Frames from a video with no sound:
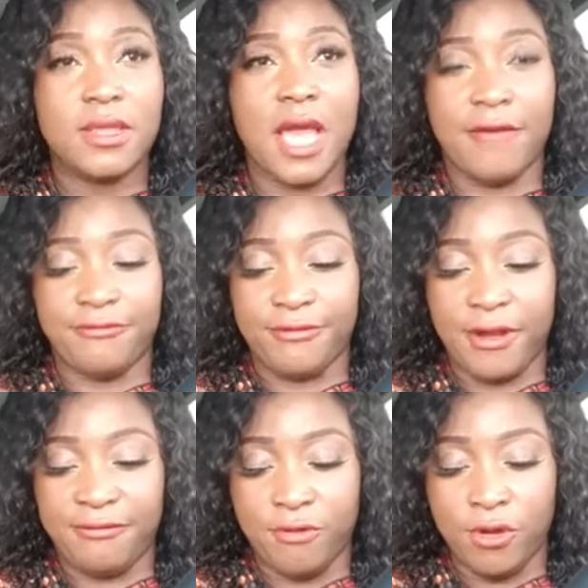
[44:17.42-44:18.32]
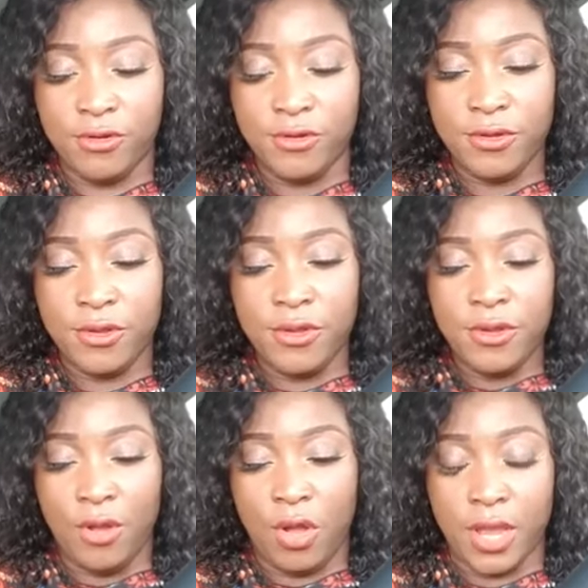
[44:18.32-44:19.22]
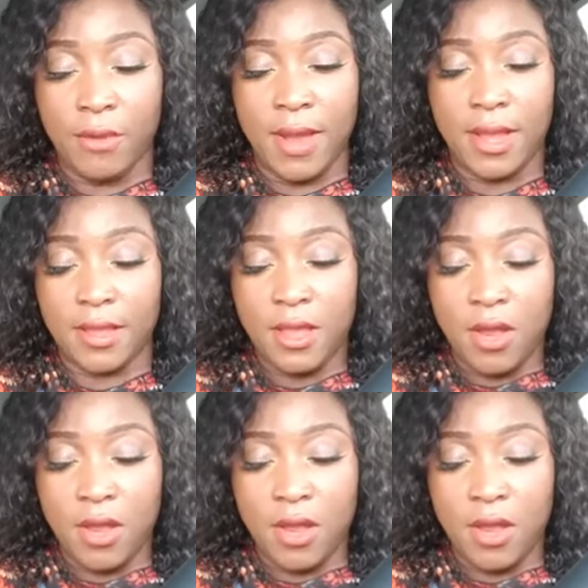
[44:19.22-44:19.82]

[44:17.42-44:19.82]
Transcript: afrefo no okay we